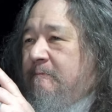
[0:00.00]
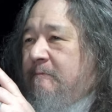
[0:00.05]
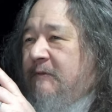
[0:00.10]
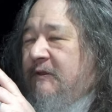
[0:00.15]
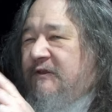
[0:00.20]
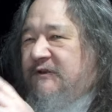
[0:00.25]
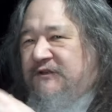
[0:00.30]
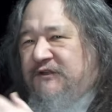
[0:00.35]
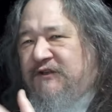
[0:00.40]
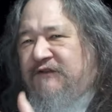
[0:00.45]

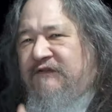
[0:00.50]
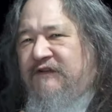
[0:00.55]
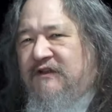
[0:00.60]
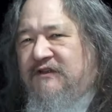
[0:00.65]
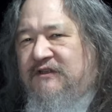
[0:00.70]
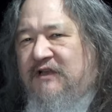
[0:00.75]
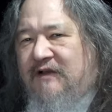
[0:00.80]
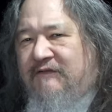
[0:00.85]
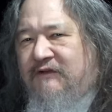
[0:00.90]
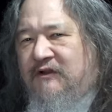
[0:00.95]
there's this
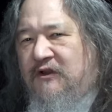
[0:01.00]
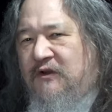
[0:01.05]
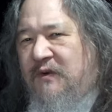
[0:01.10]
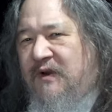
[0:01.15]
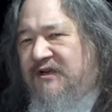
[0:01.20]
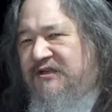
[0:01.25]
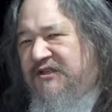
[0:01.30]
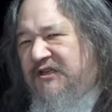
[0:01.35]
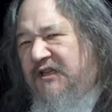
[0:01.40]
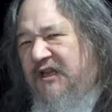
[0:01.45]
philosophical
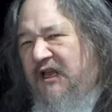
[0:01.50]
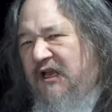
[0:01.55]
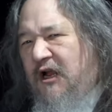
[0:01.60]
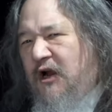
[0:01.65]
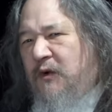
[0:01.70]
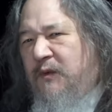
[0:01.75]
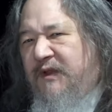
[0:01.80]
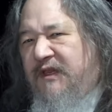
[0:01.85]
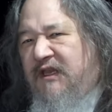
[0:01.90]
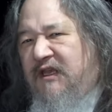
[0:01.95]
question like,
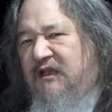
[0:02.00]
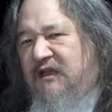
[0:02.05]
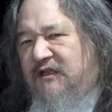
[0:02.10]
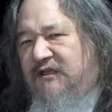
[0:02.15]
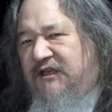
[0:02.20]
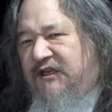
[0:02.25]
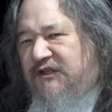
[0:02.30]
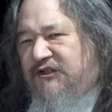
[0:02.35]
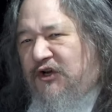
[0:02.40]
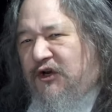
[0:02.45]
are we
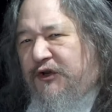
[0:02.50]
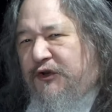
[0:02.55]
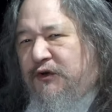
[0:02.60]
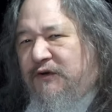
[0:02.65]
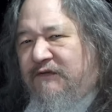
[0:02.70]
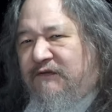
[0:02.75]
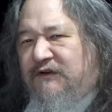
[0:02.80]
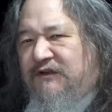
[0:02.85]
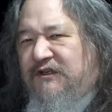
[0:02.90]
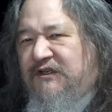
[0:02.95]
li- is our
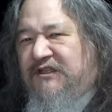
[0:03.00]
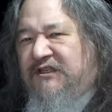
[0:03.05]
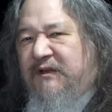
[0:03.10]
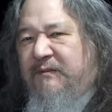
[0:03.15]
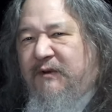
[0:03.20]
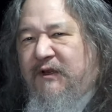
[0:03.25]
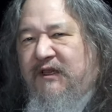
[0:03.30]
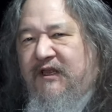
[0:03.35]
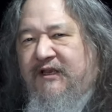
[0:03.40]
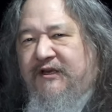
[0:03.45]
universe a
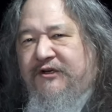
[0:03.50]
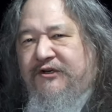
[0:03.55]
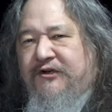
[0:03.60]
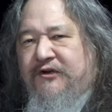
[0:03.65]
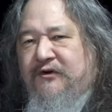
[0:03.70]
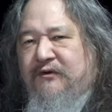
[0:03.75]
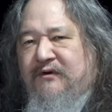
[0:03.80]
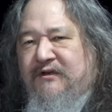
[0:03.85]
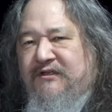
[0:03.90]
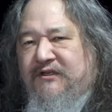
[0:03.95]

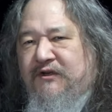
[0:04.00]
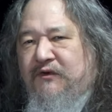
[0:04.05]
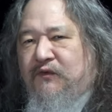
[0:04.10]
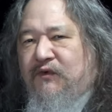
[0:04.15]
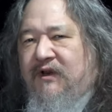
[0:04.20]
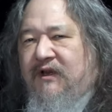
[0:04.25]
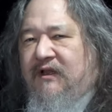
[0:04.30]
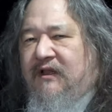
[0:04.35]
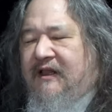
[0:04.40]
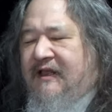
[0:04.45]
simulation or is it
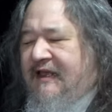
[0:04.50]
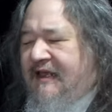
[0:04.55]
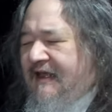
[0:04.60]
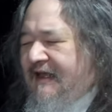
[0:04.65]
real?